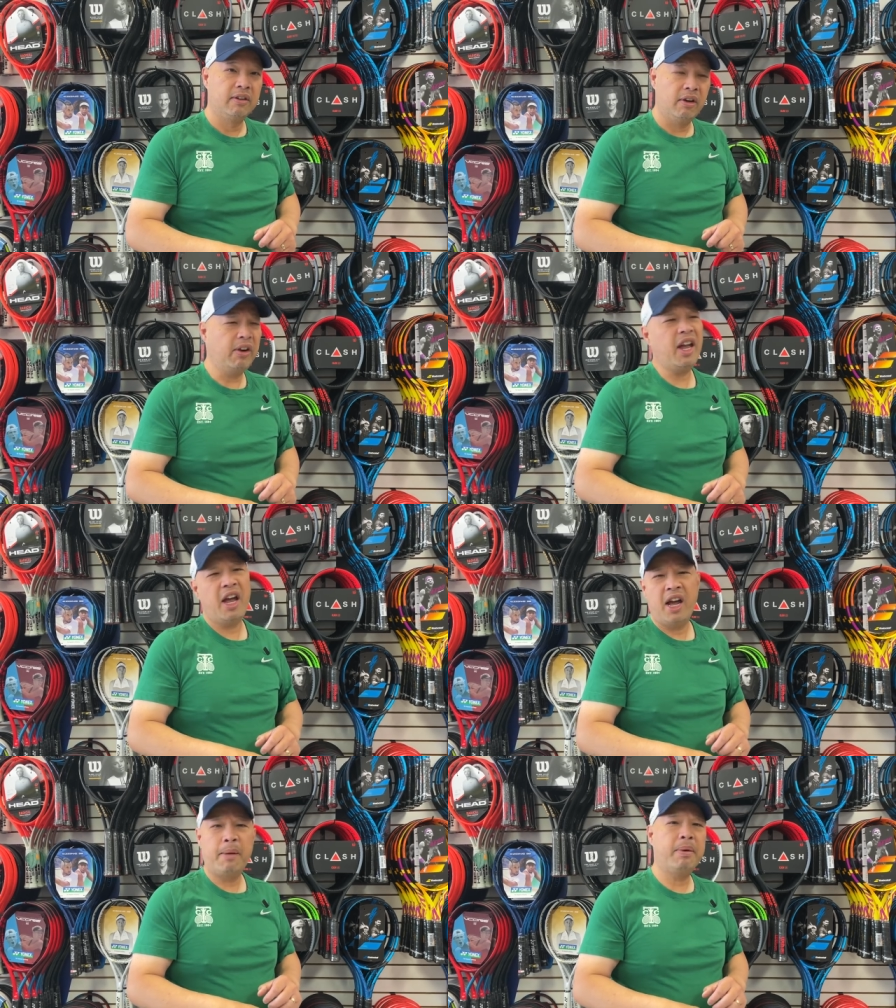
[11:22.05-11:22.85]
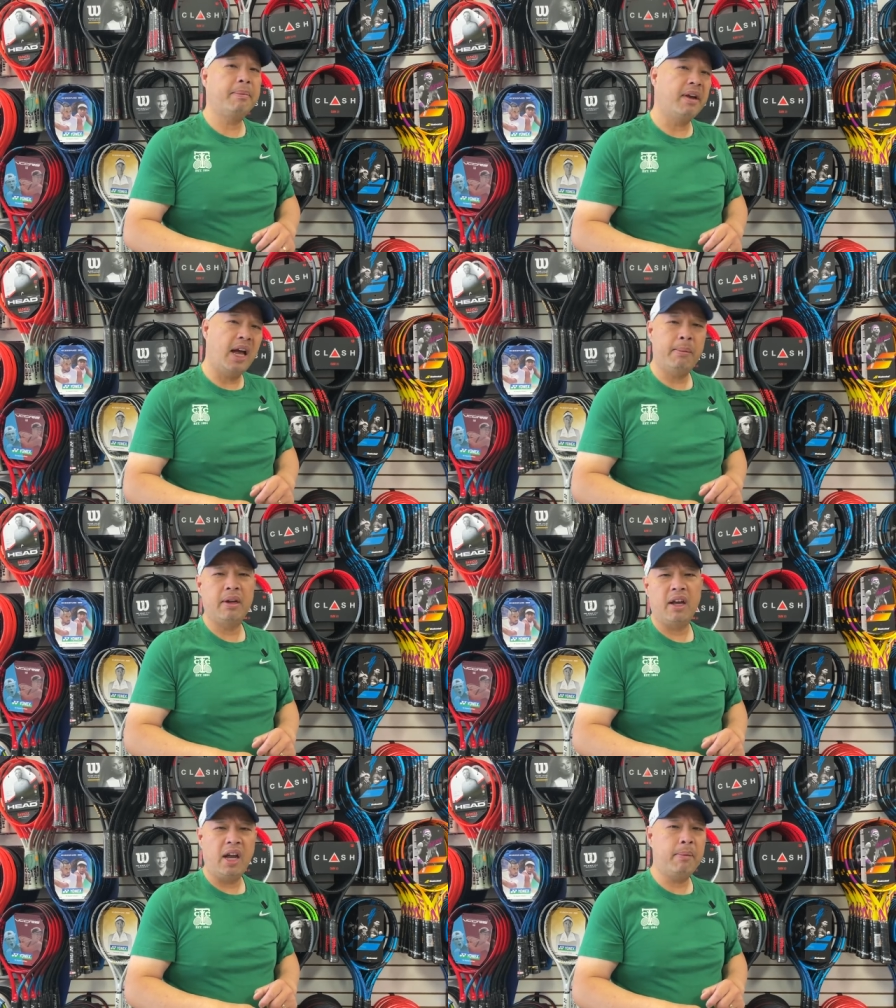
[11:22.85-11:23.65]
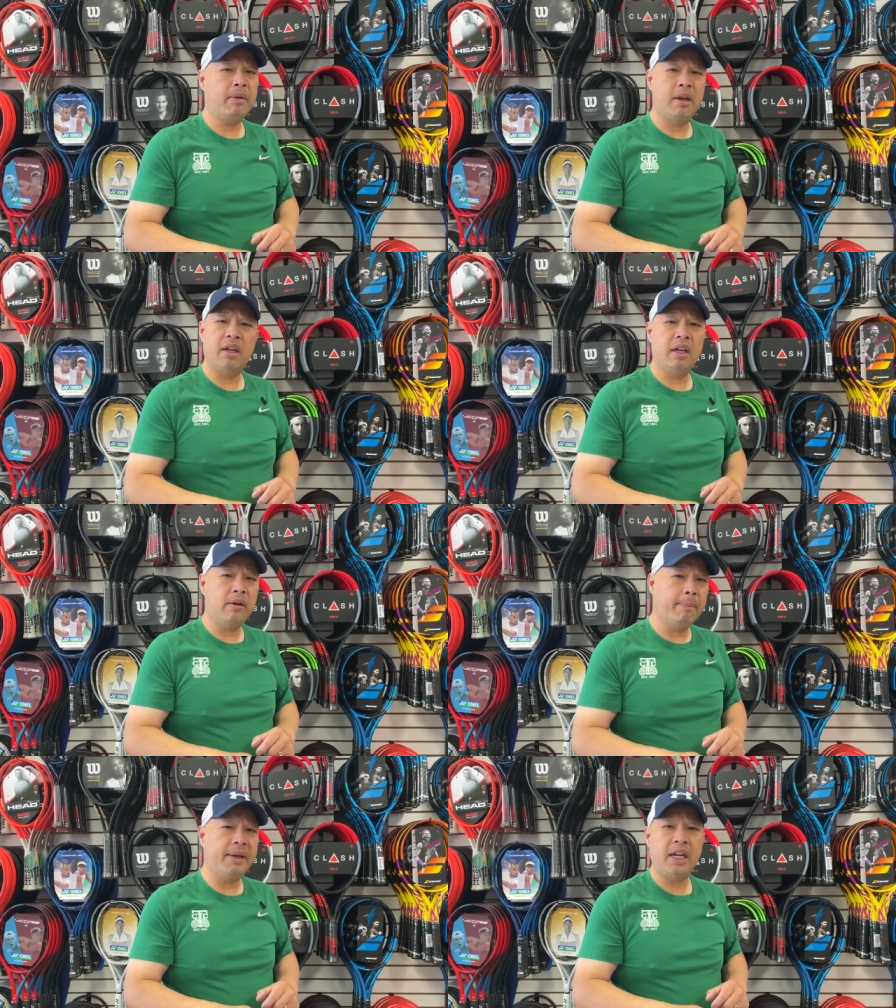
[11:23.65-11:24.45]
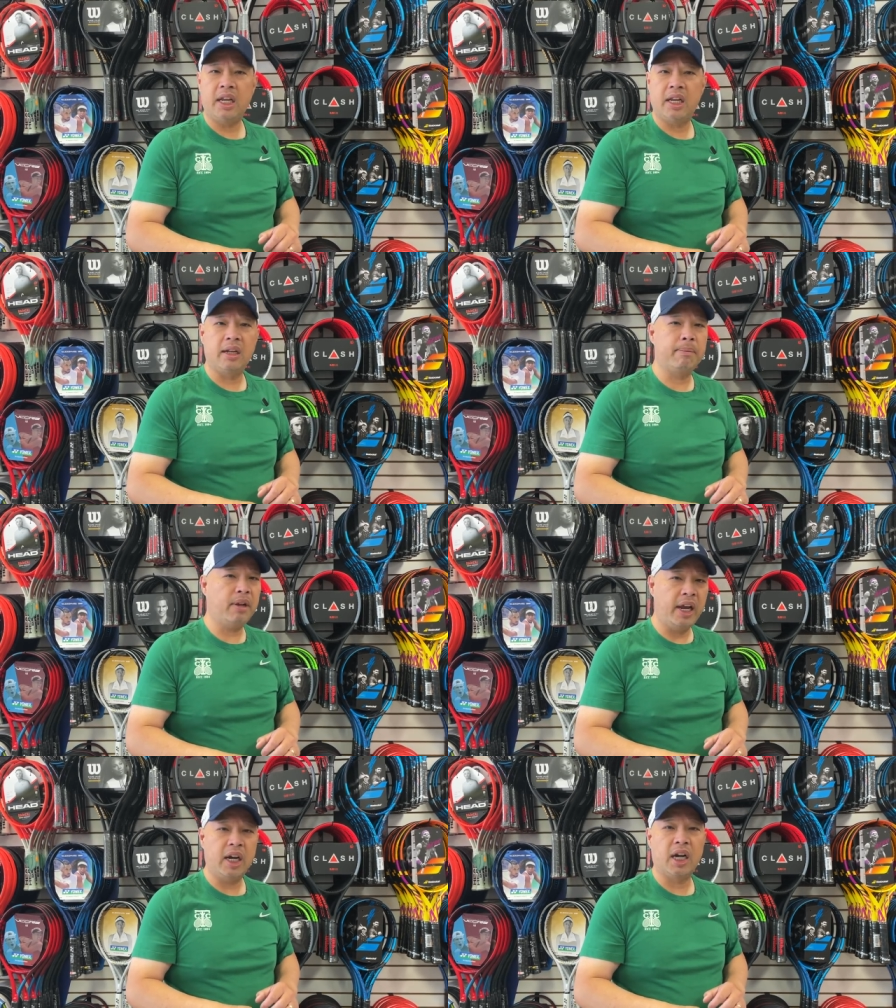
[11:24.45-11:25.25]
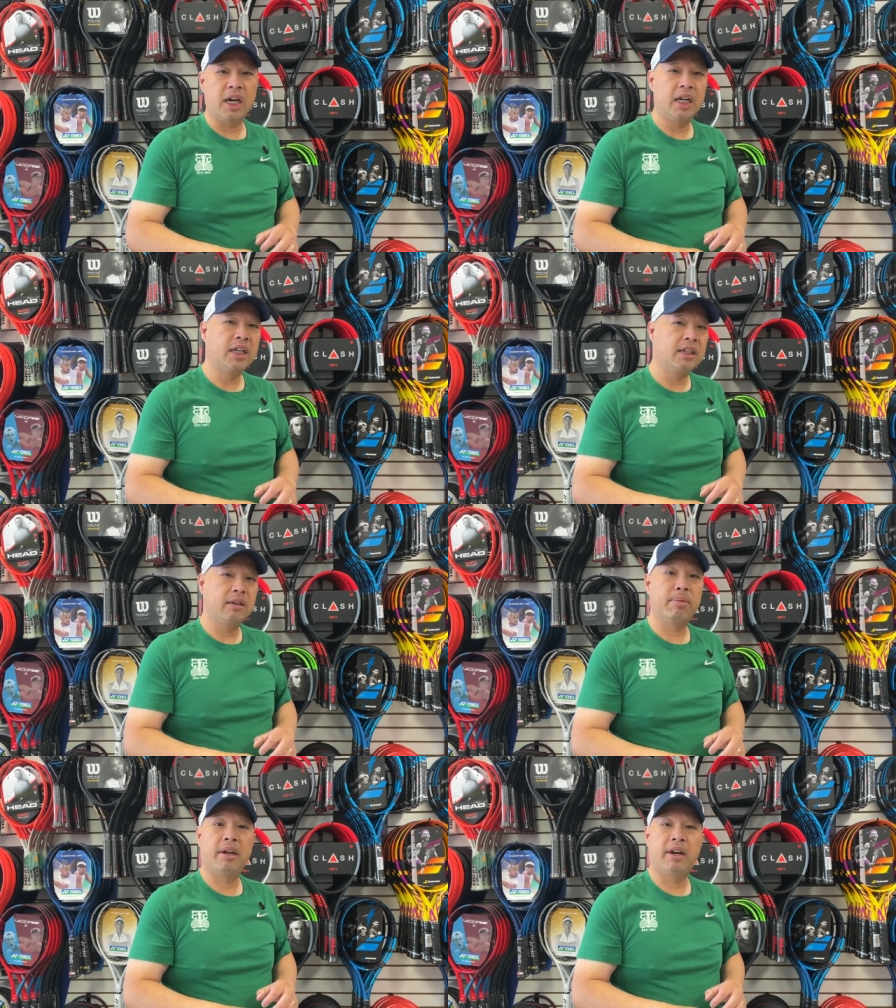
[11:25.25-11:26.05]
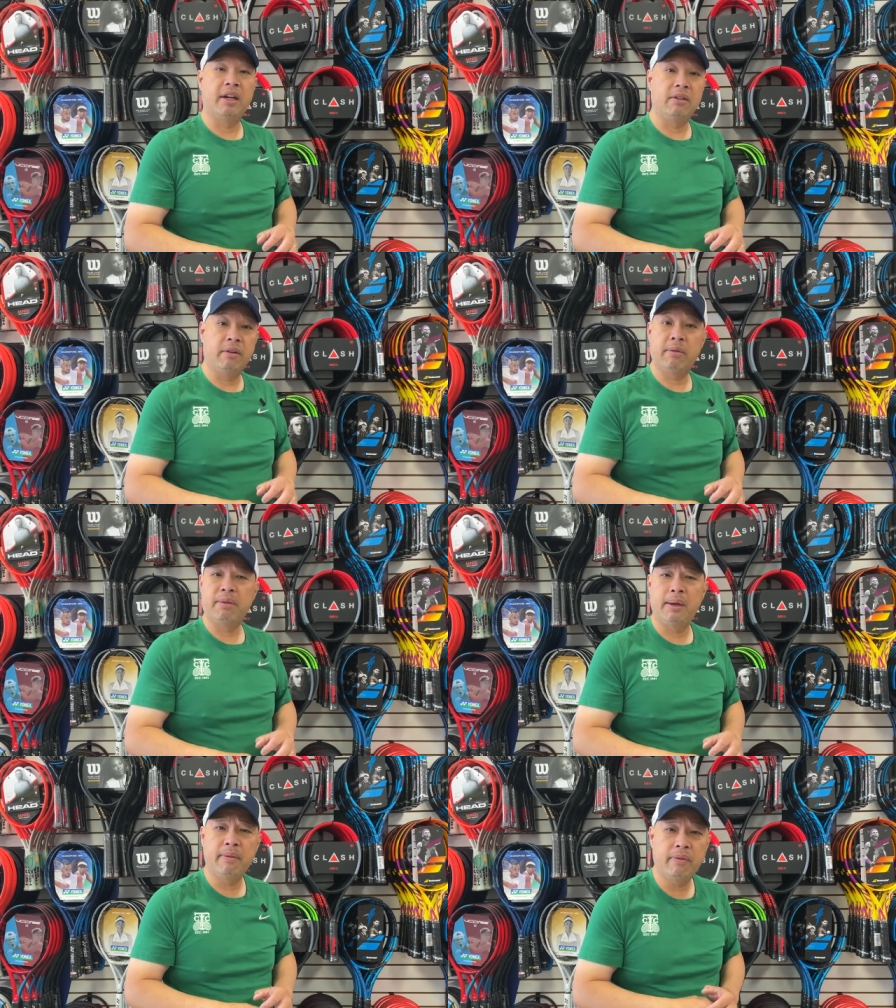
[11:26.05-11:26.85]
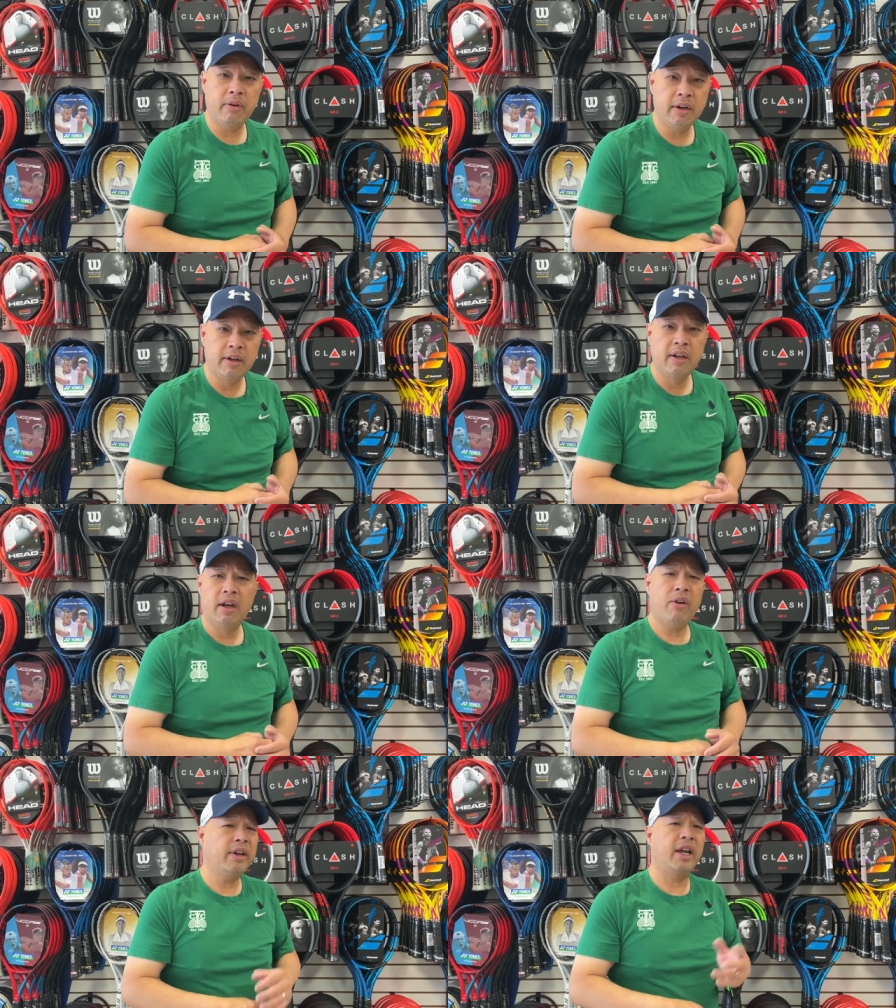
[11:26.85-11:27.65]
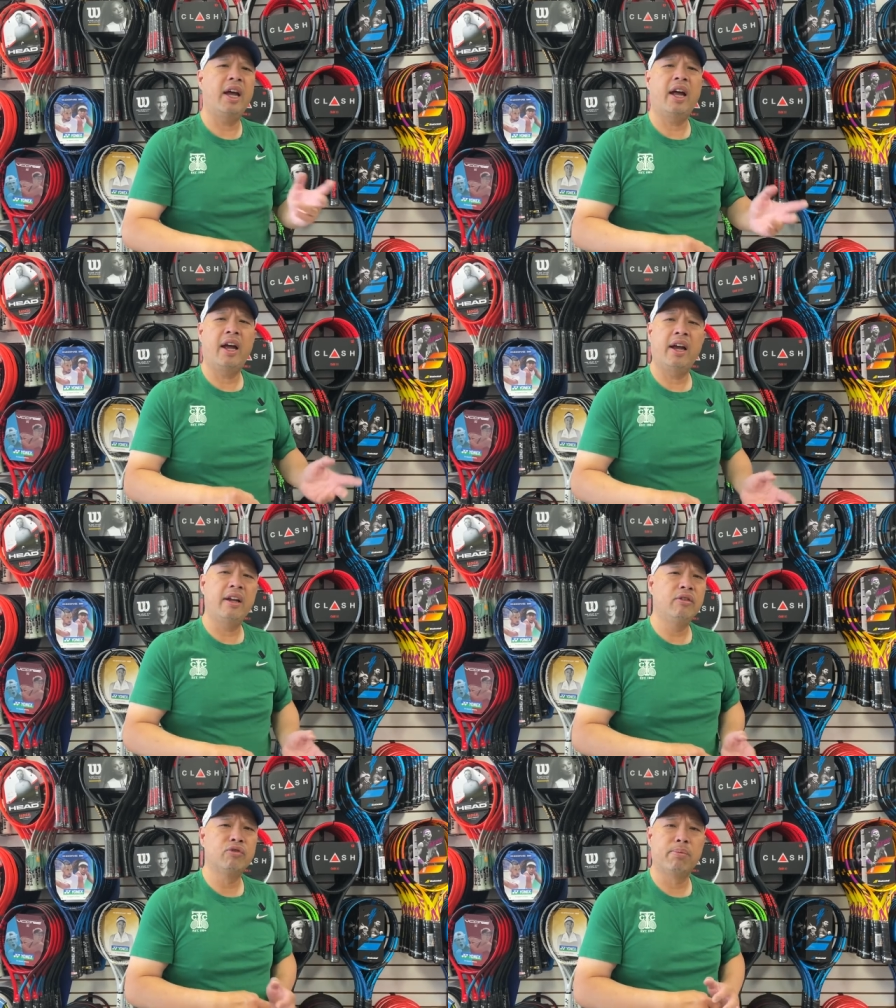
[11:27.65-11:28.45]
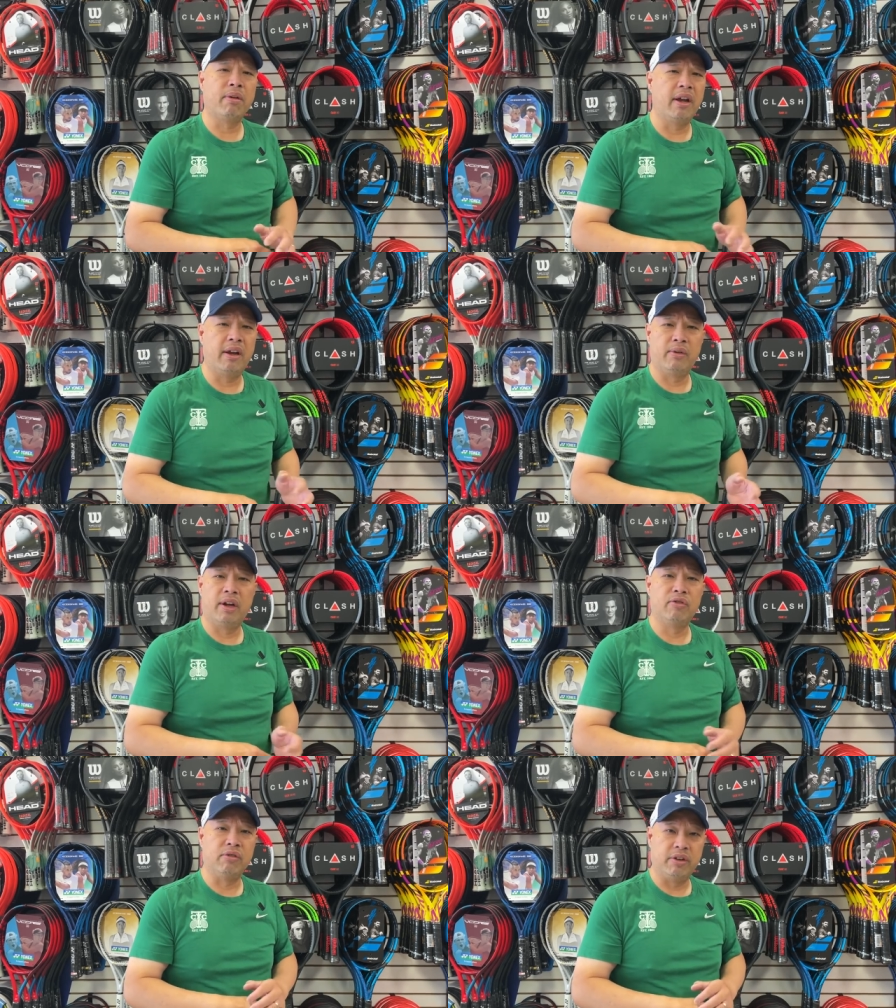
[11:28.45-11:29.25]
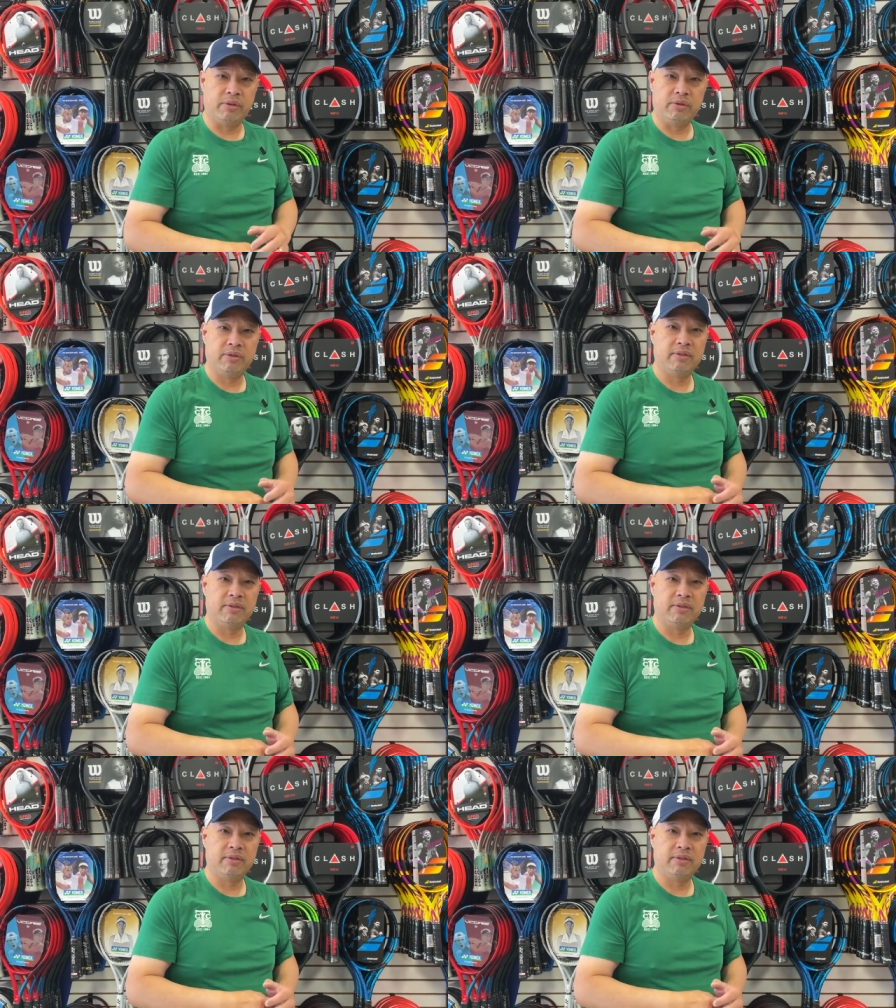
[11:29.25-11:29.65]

oh yeah i'm a i'm a i'm a intermediate player you play right you ever play before oh yeah i used to play when i was little